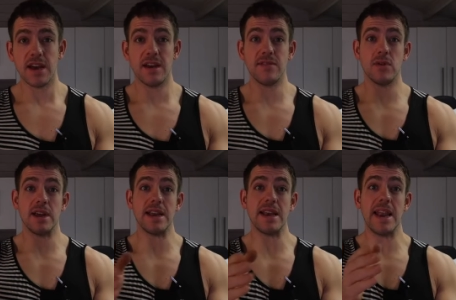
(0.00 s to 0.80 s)
If you
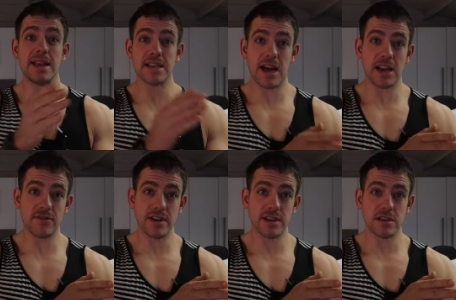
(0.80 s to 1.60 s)
eat less
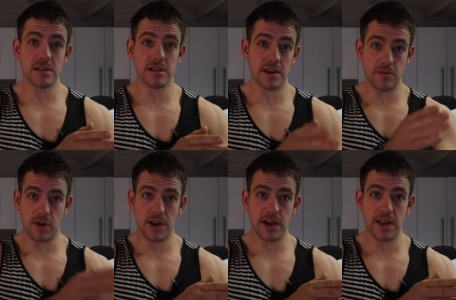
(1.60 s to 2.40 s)
calories than your
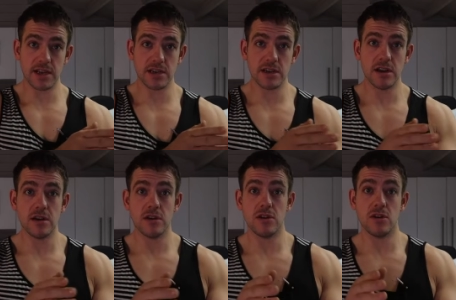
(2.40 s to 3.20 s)
body needs,
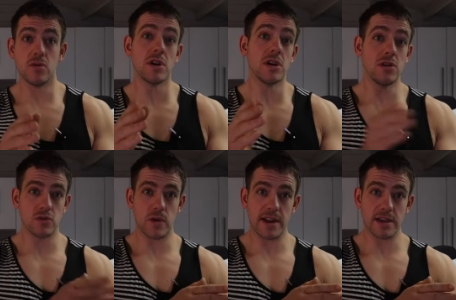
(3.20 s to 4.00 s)
you will
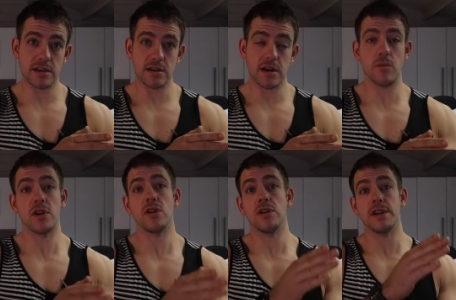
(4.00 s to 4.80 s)
lose weight, and we
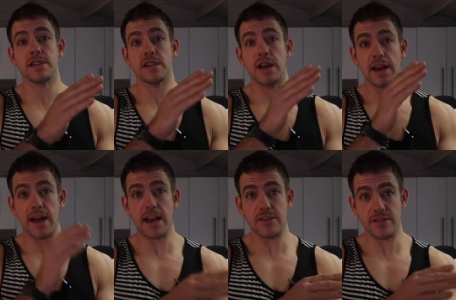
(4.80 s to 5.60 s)
call this a
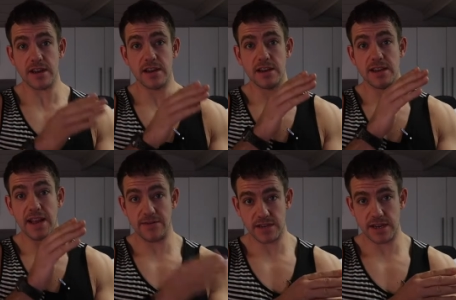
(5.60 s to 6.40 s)
calorie
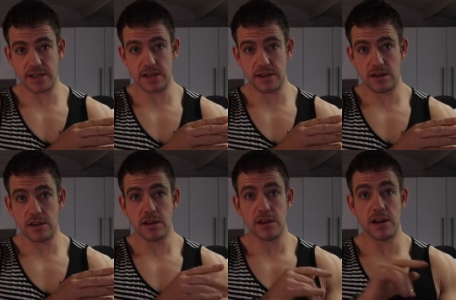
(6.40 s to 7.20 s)
deficit.
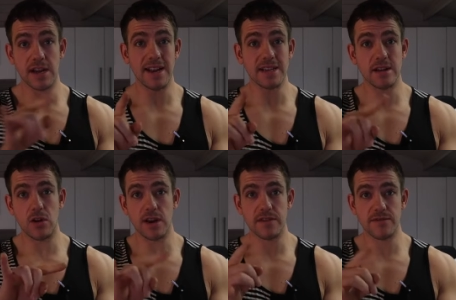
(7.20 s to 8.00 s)
You're going to need to
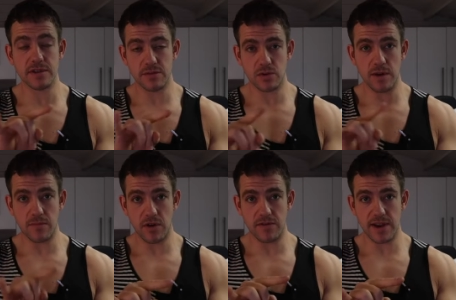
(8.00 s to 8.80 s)
know the difference between
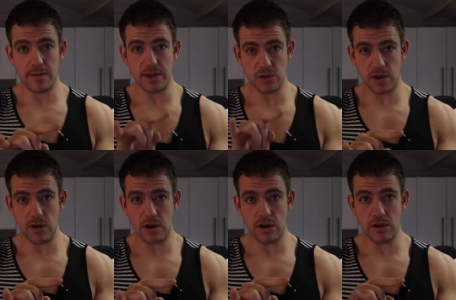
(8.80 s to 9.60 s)
both of them as we
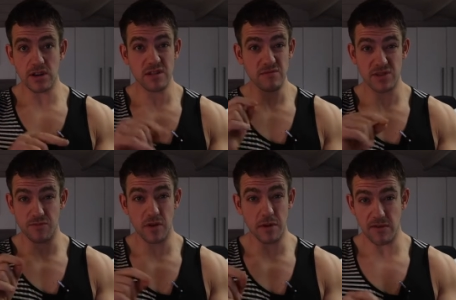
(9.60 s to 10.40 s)
go along, so
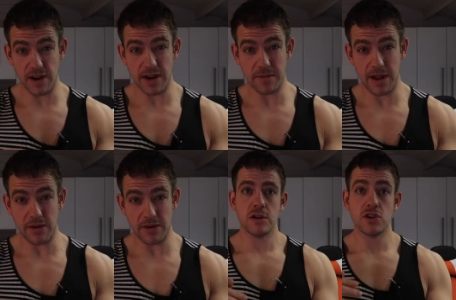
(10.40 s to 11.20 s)
probably write them down.